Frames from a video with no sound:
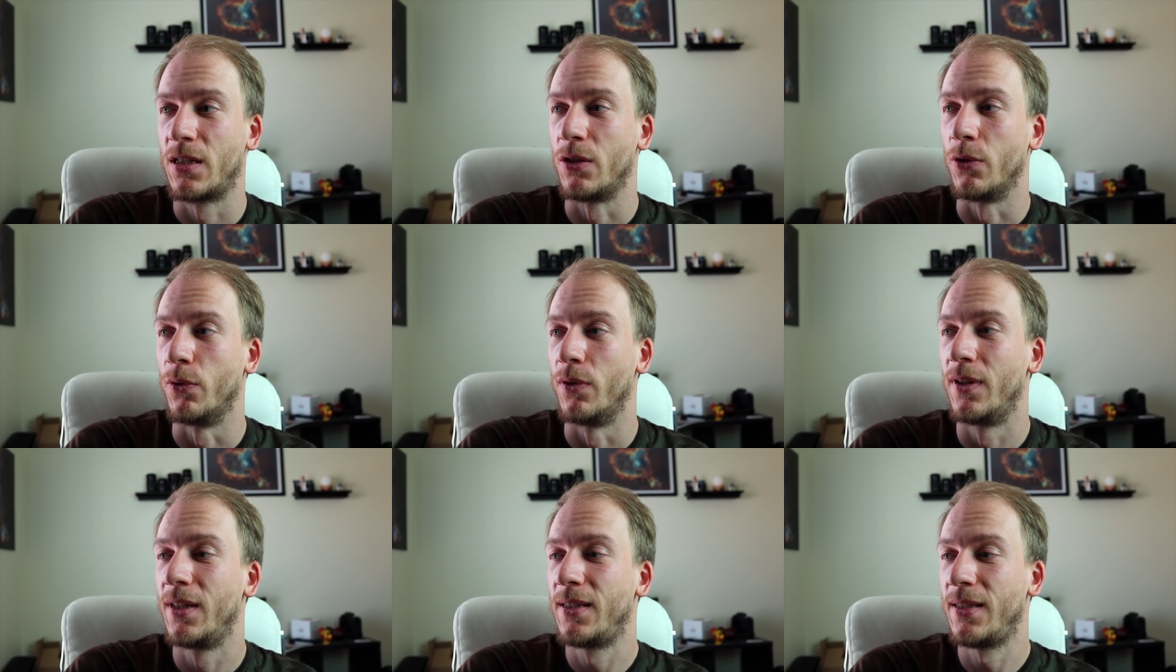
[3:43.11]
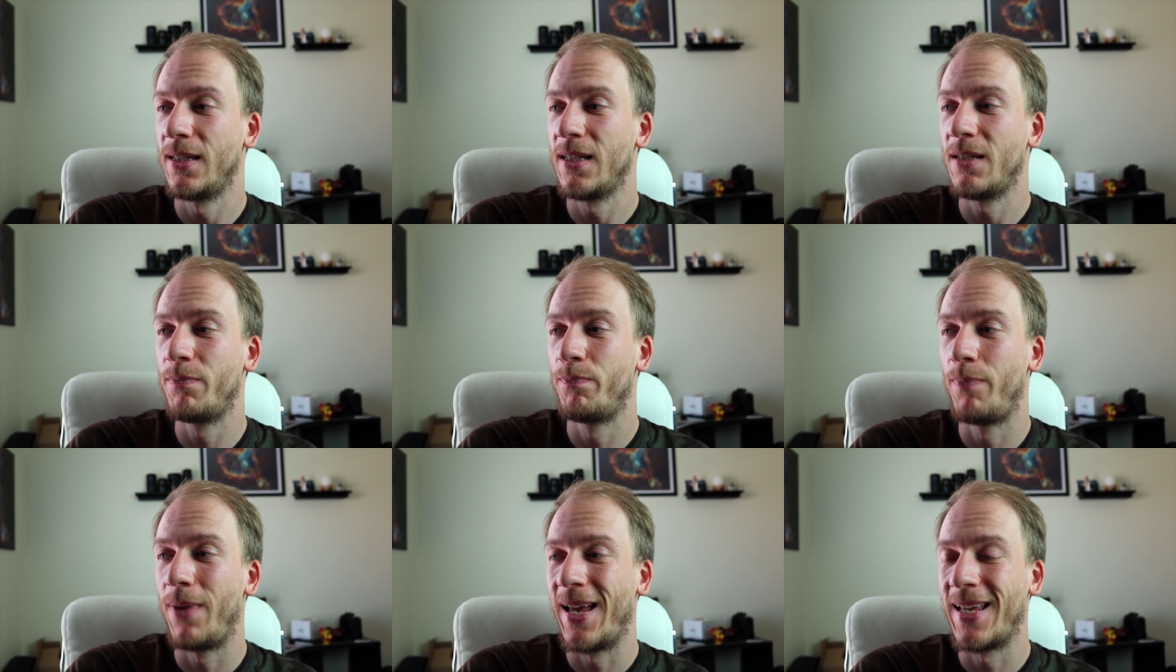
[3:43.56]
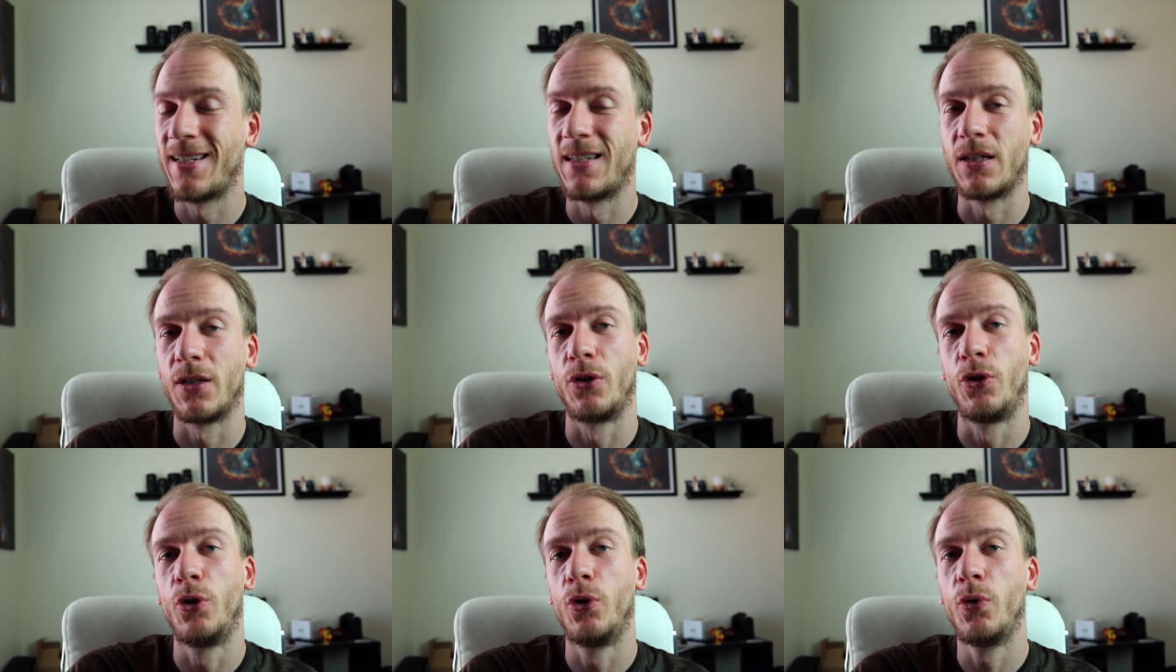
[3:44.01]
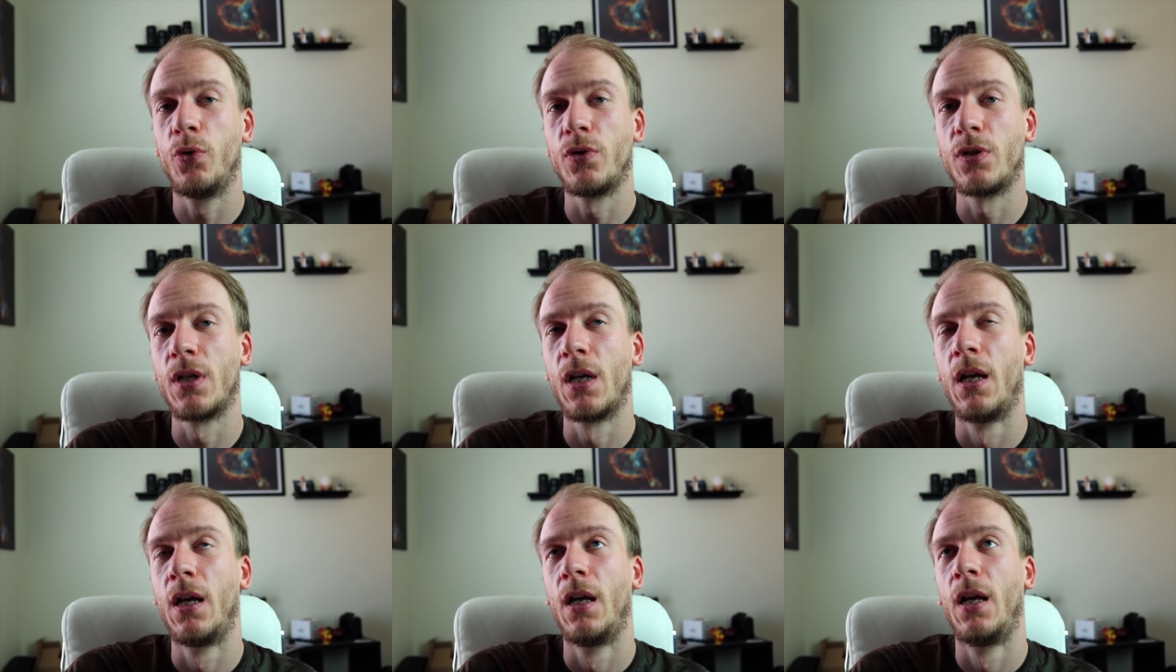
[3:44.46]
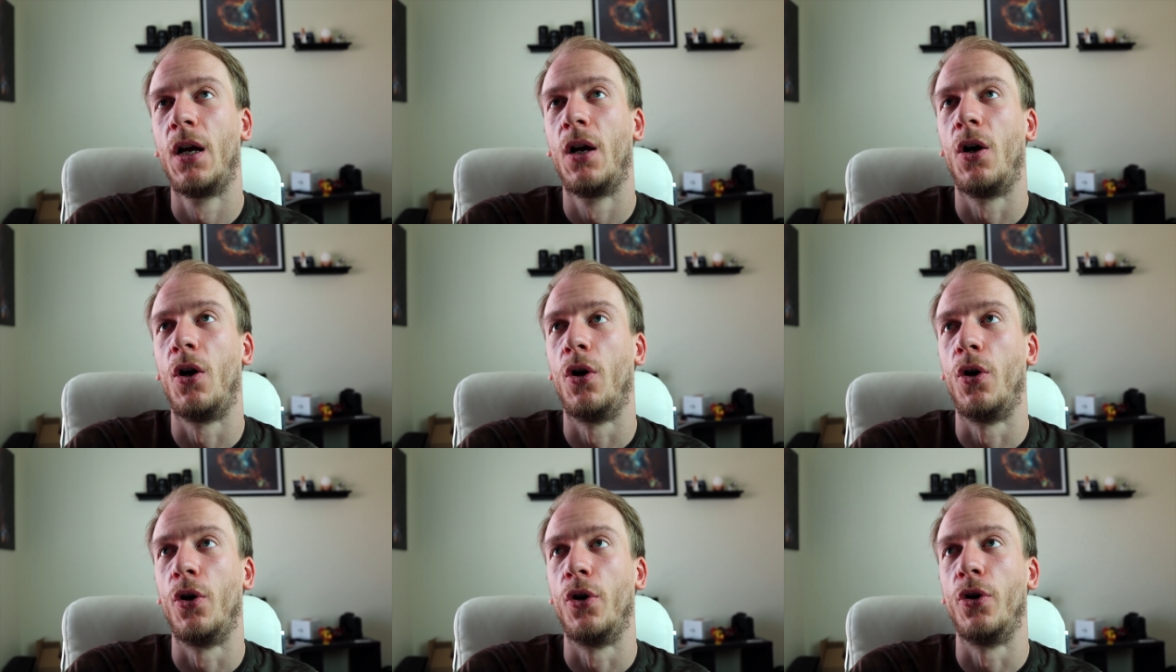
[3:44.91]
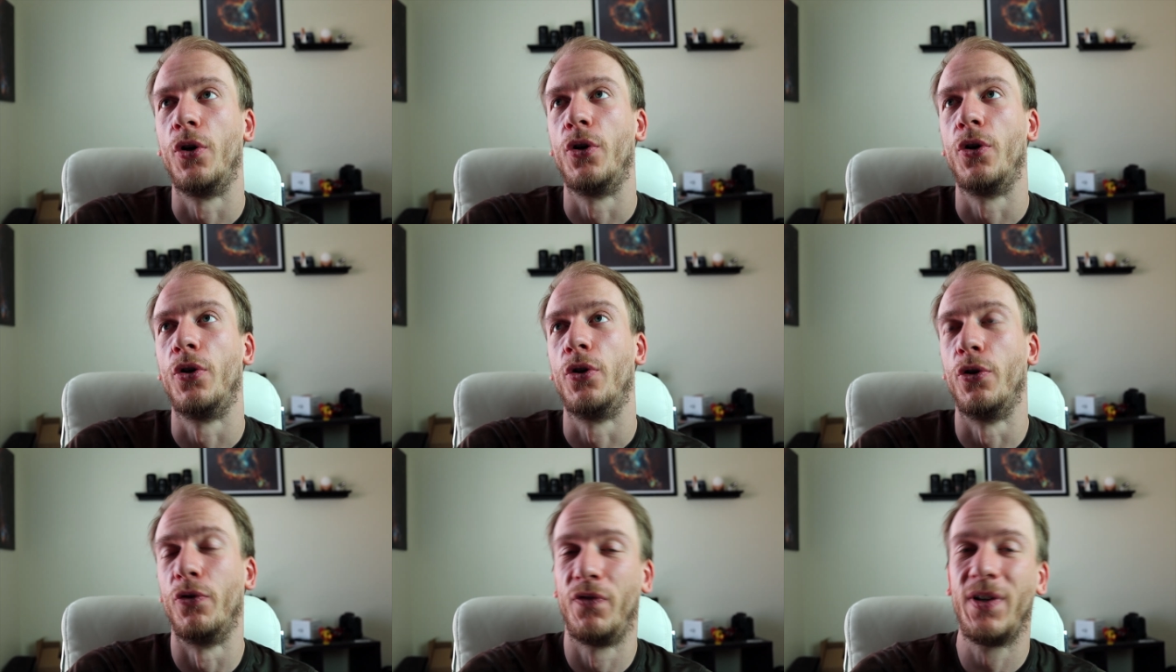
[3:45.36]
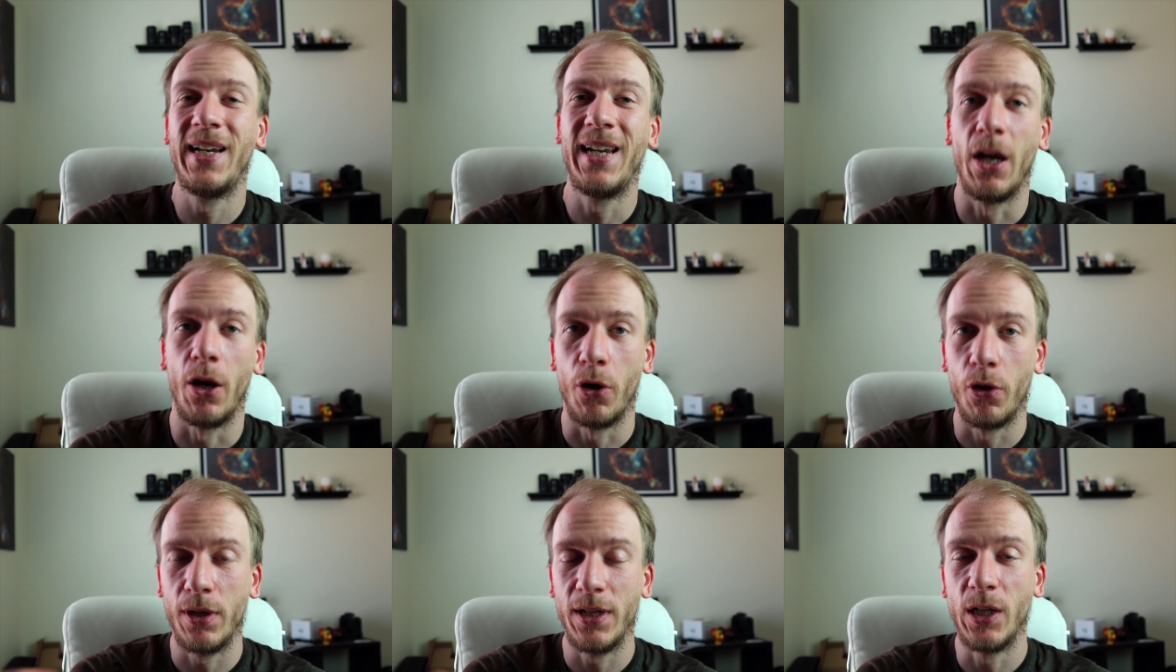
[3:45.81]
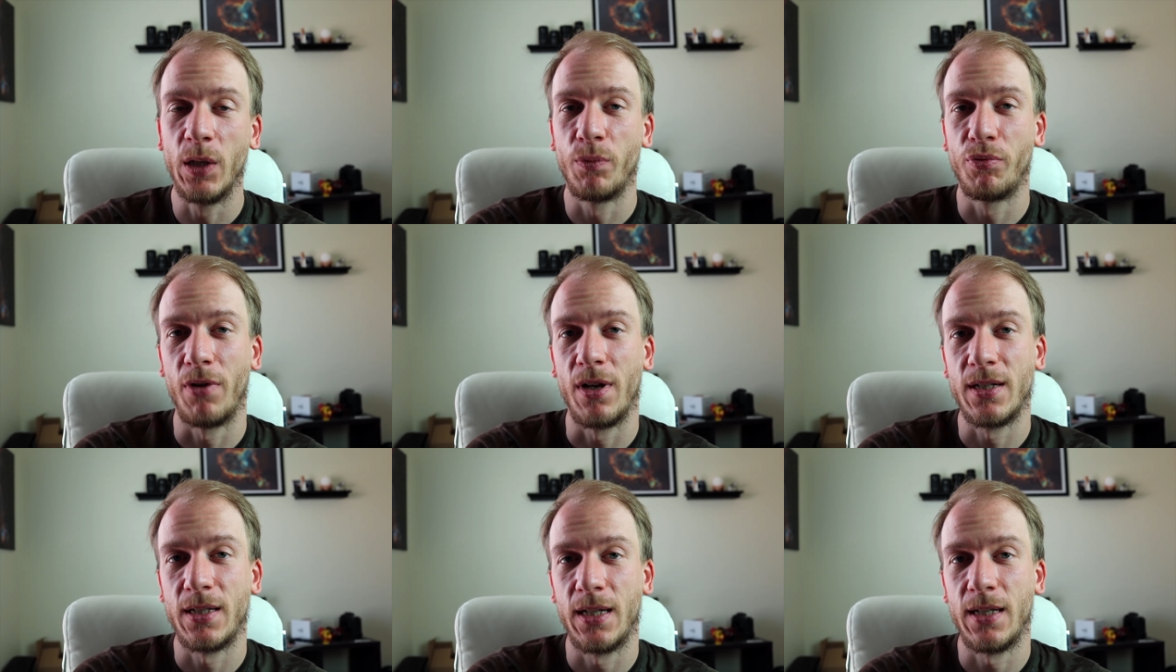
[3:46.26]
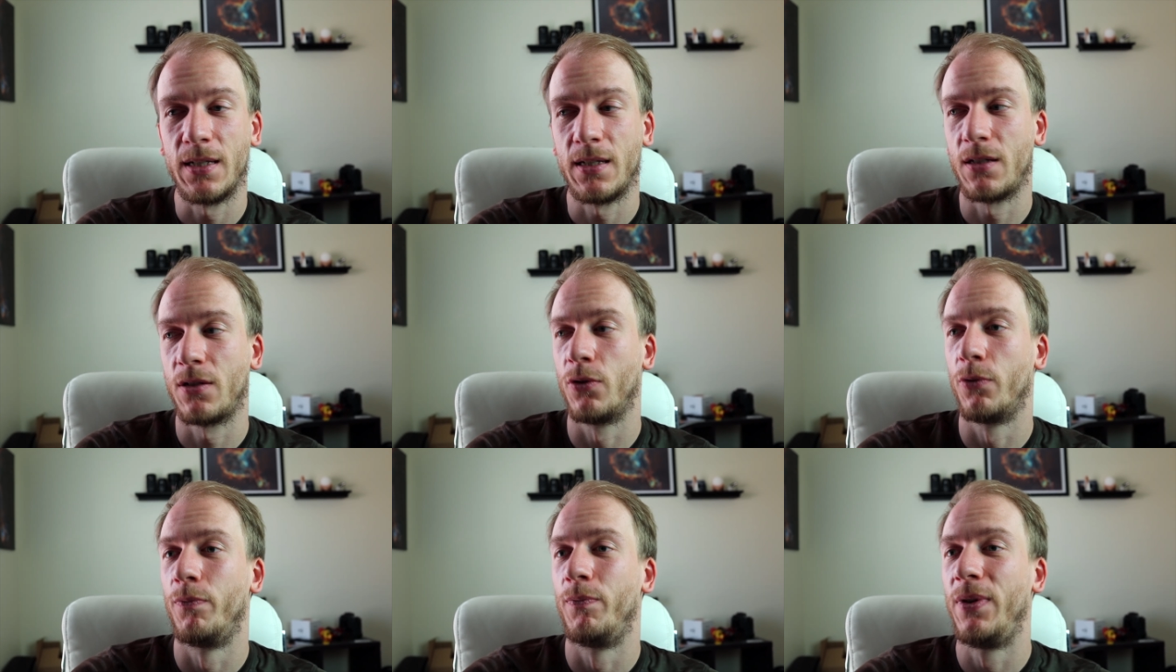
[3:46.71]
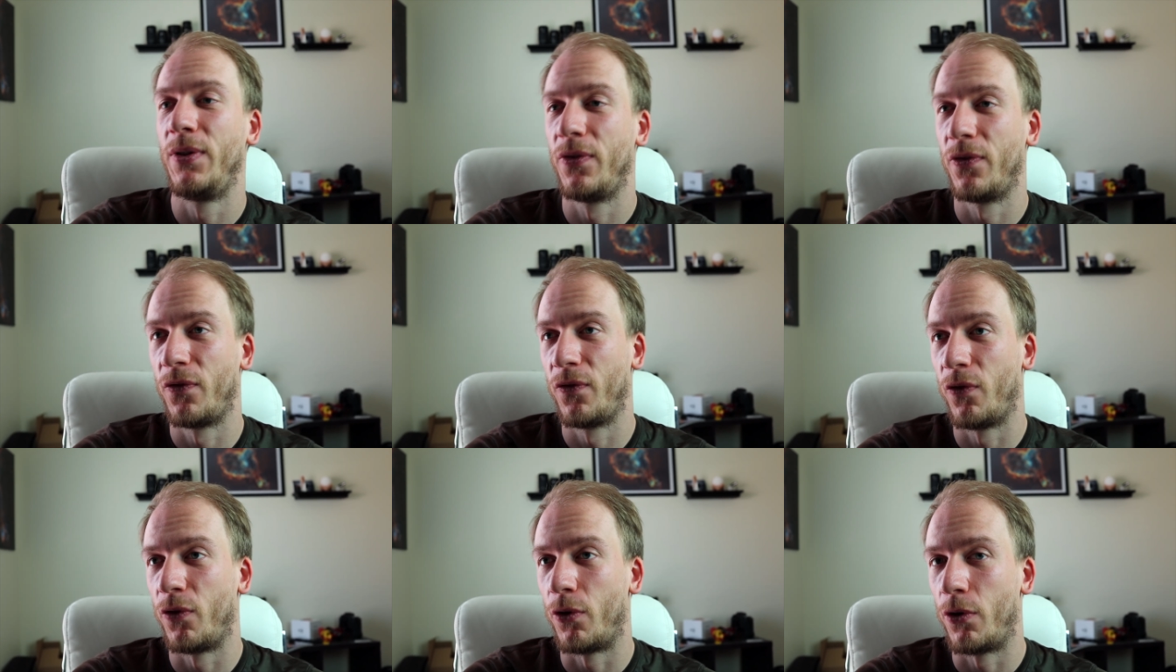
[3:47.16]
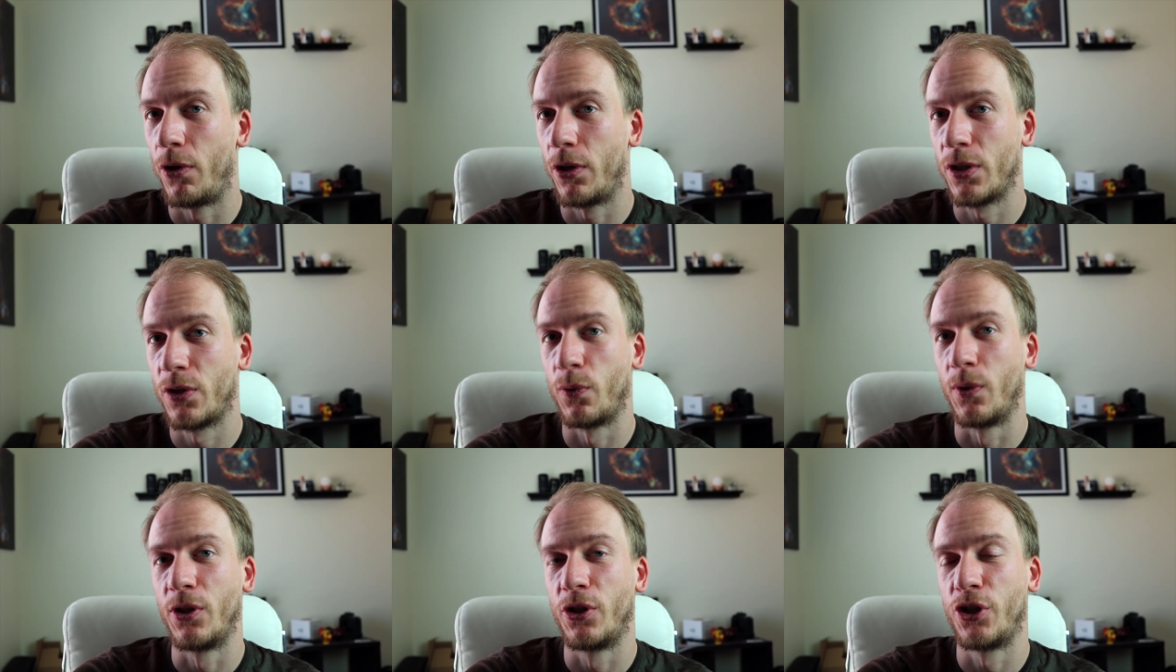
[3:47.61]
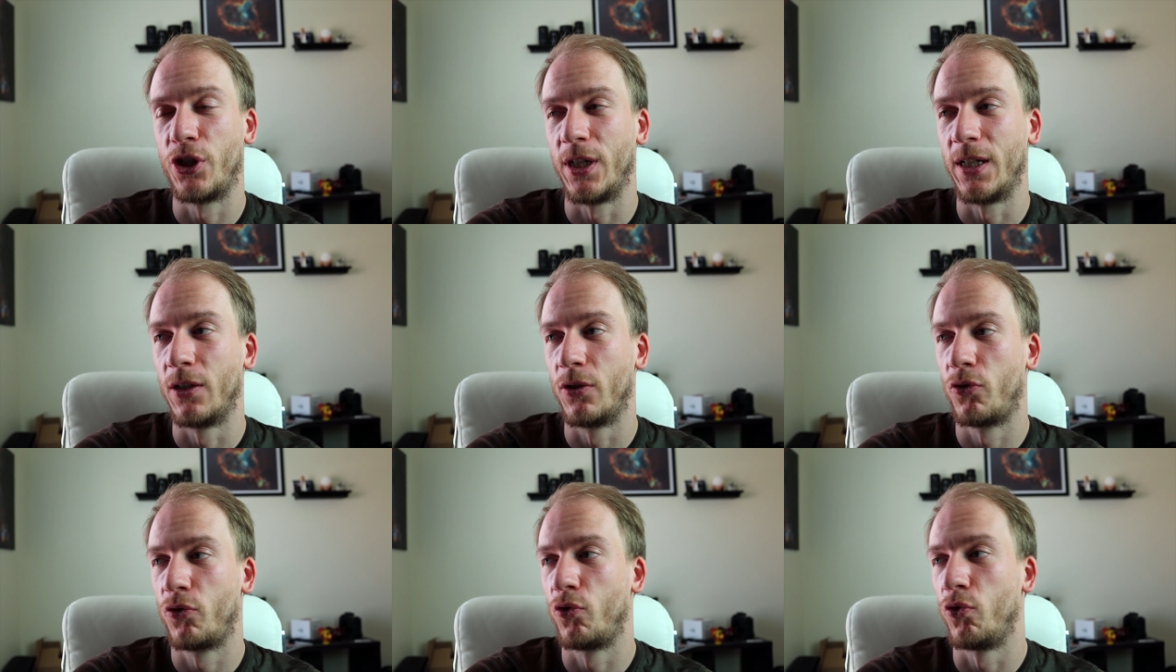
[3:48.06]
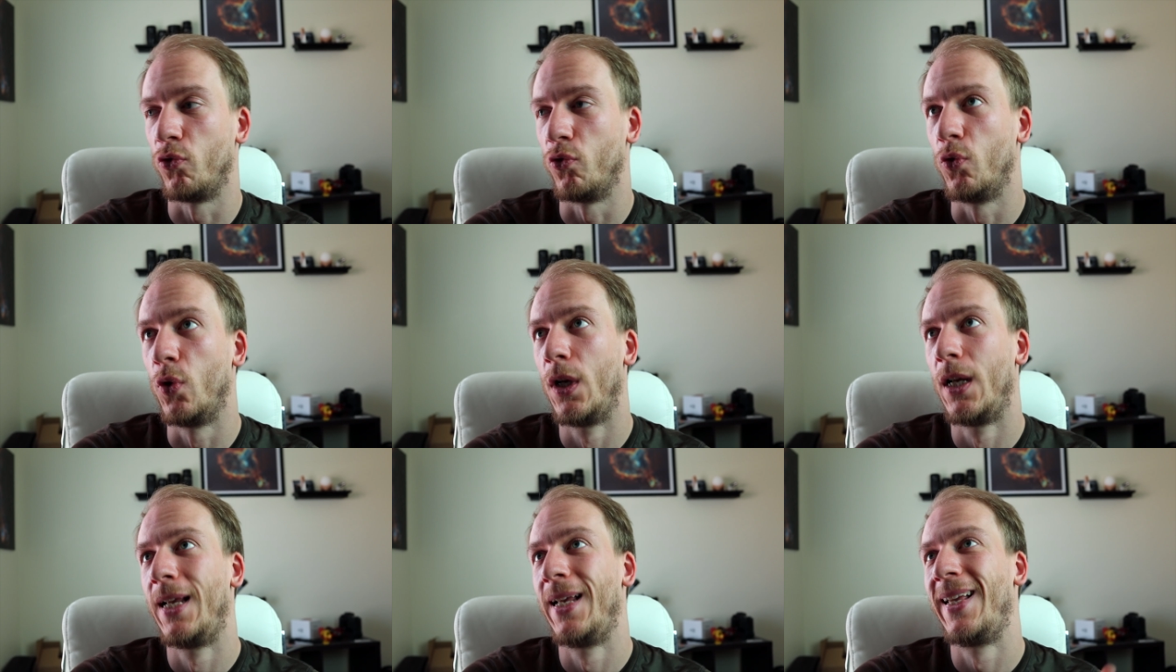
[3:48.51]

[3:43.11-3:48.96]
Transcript: So this is best used uh, very early in the process, so before switching to